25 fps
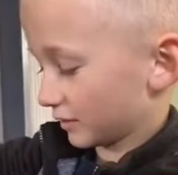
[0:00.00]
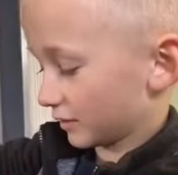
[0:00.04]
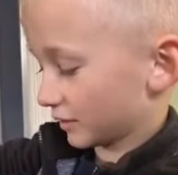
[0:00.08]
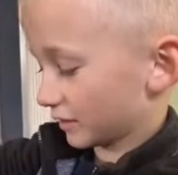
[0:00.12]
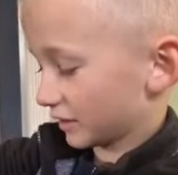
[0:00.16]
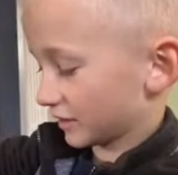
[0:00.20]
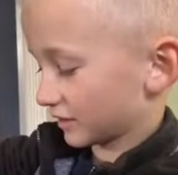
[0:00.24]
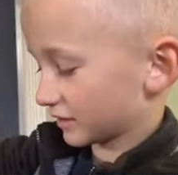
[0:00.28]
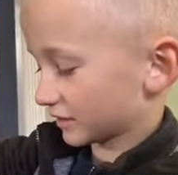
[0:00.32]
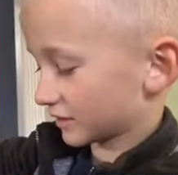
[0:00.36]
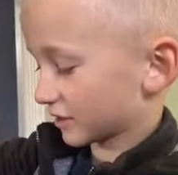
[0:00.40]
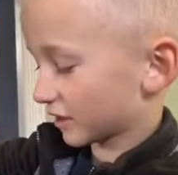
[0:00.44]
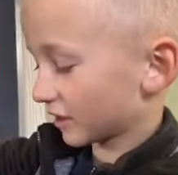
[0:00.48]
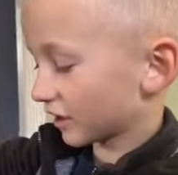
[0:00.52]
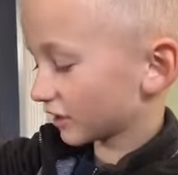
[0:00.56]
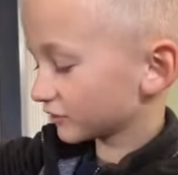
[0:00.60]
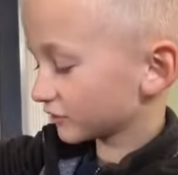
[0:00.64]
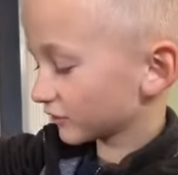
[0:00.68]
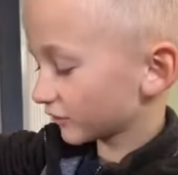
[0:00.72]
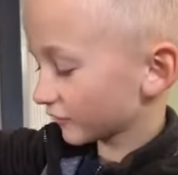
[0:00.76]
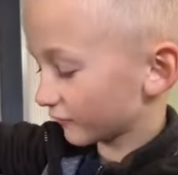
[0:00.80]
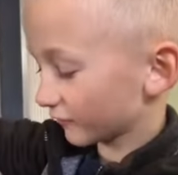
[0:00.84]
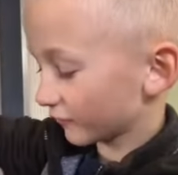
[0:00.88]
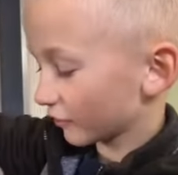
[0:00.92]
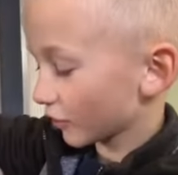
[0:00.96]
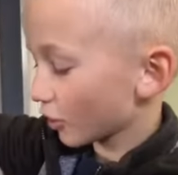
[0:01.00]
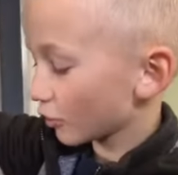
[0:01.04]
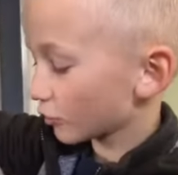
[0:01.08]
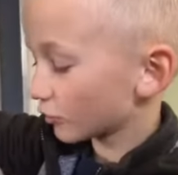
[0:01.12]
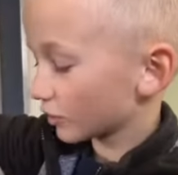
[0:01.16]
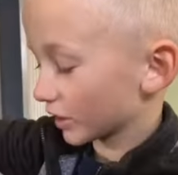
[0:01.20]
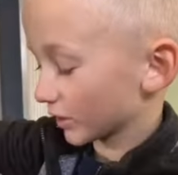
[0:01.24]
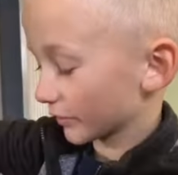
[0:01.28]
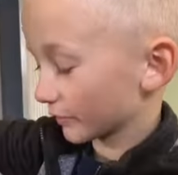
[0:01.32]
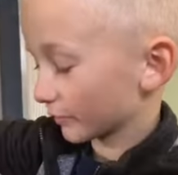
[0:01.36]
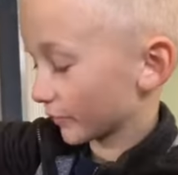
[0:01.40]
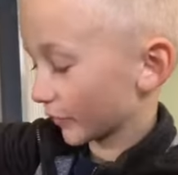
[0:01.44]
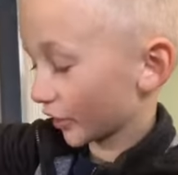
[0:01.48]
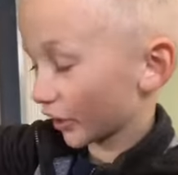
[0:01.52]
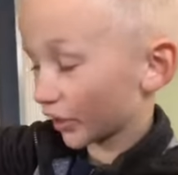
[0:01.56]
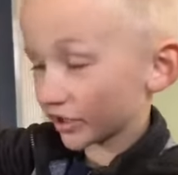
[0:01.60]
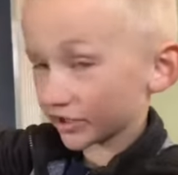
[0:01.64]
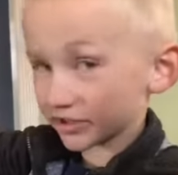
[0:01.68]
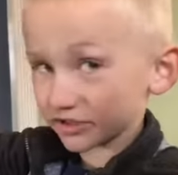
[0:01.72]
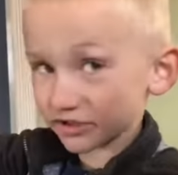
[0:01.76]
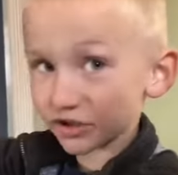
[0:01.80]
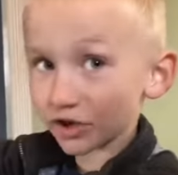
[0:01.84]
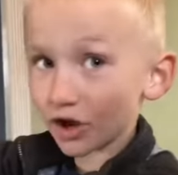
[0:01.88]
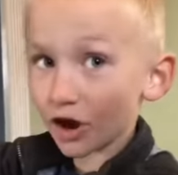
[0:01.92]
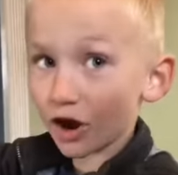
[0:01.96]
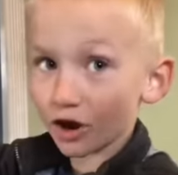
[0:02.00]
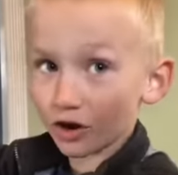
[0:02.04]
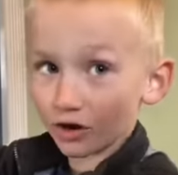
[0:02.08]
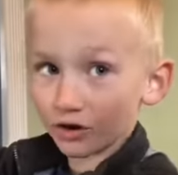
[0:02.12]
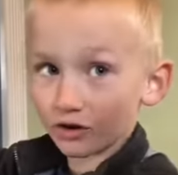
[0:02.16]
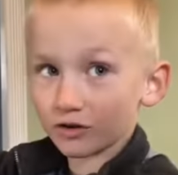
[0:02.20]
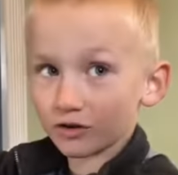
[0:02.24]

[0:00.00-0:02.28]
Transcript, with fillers: It's kind of floating, but it sunk.